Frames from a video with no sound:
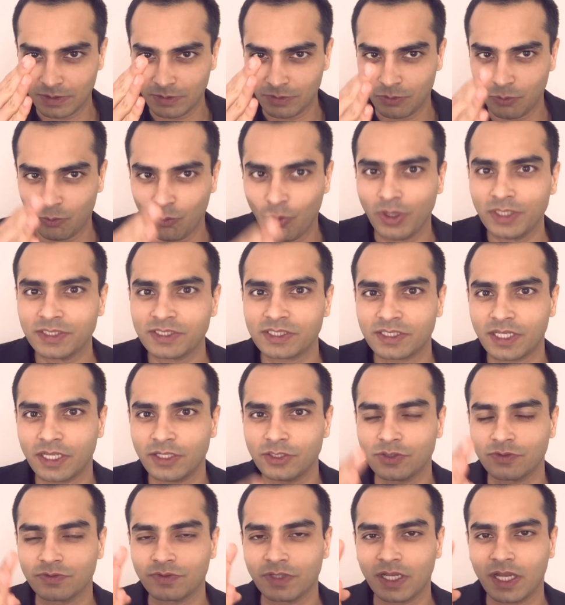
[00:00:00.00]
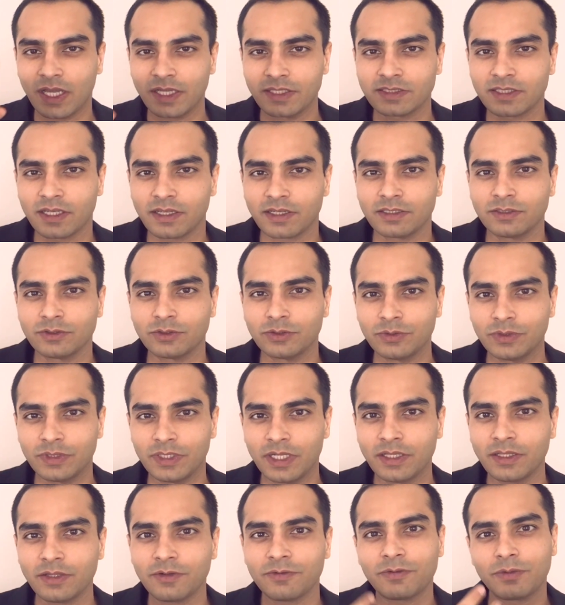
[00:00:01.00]
one stage of the life cycle to
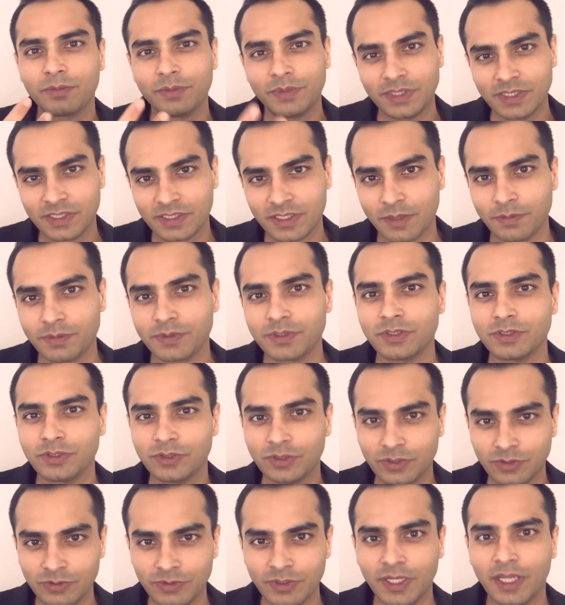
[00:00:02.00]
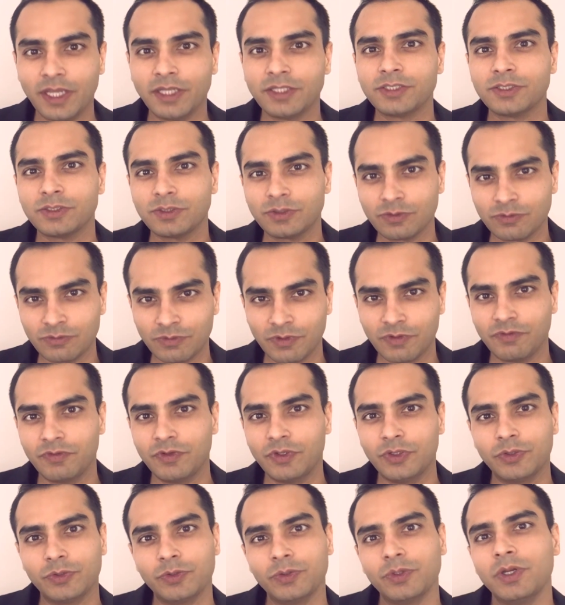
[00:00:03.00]
another, from inception to creation to
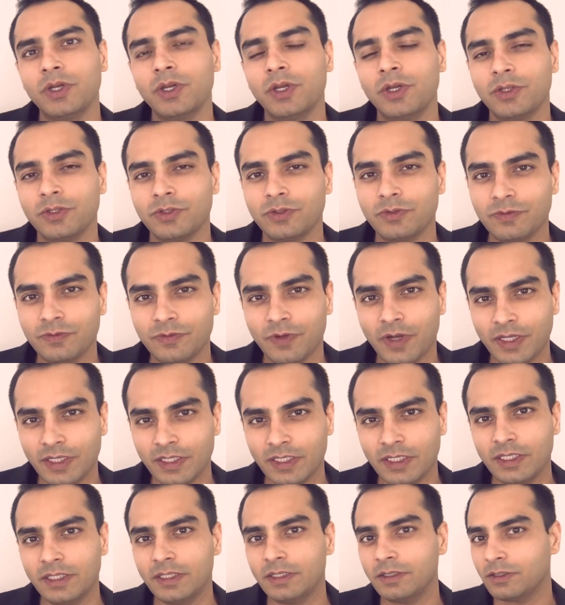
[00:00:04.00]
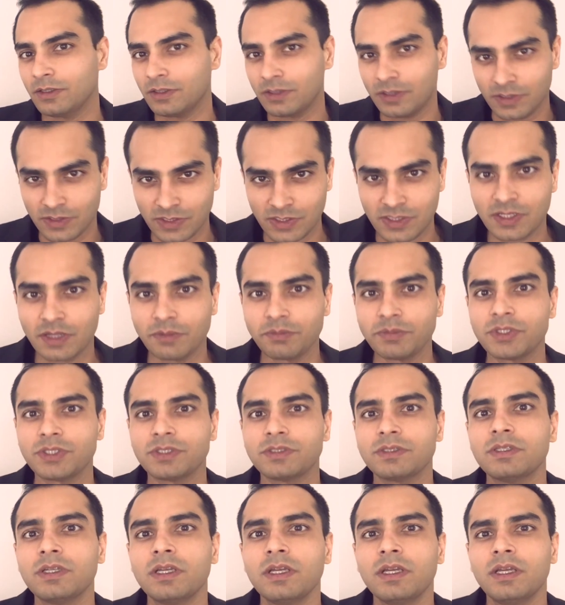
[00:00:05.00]
review to finally
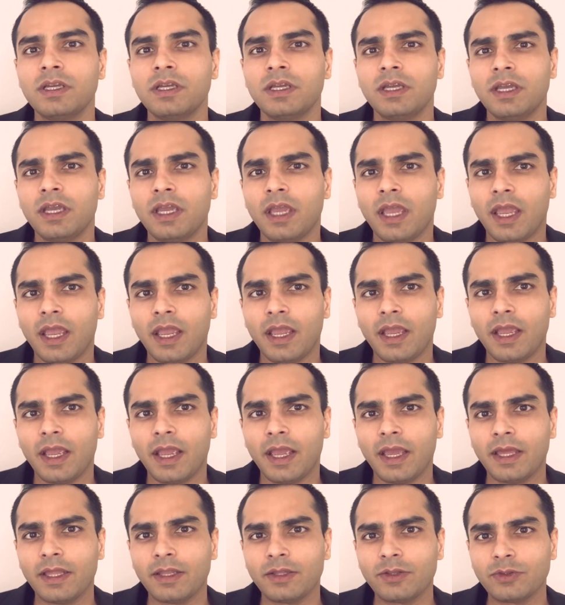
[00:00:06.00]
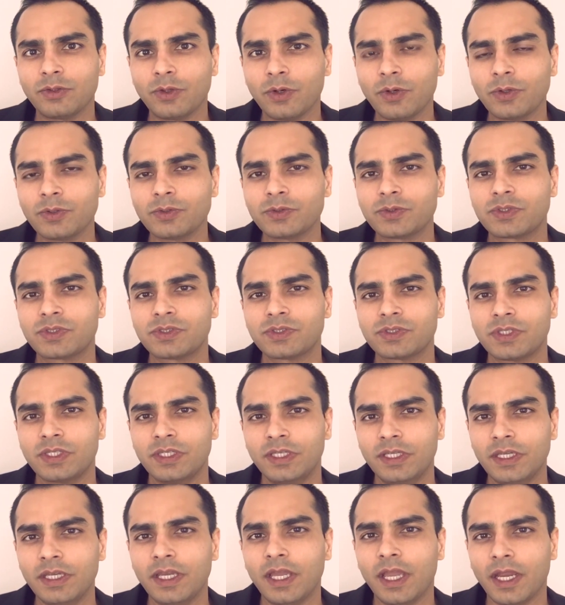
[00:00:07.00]
consumption. And those
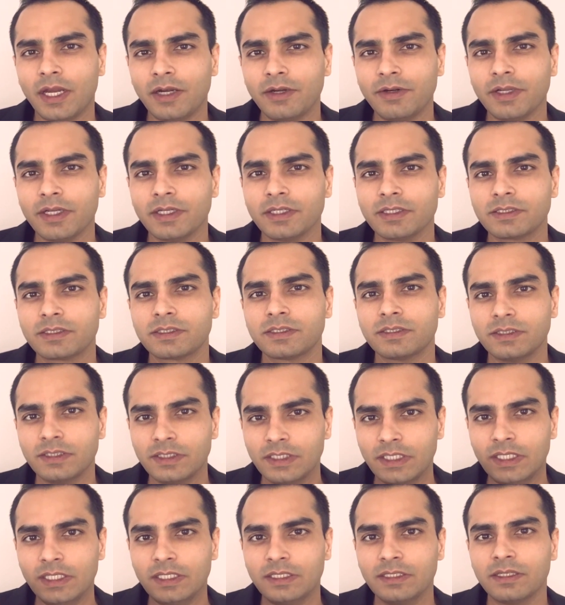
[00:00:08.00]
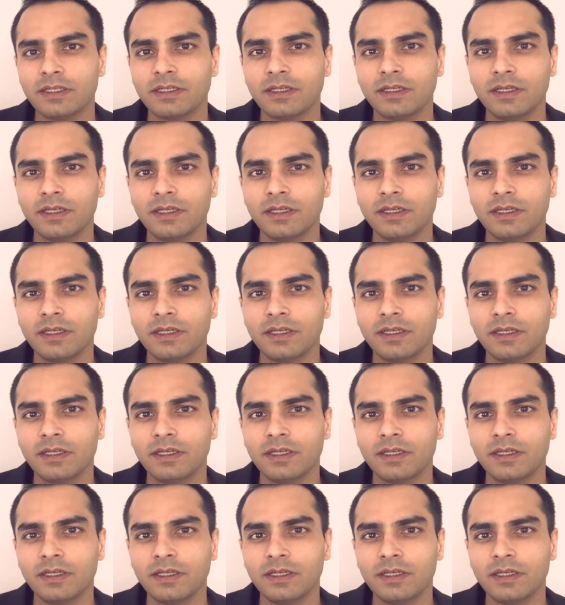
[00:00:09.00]
key areas need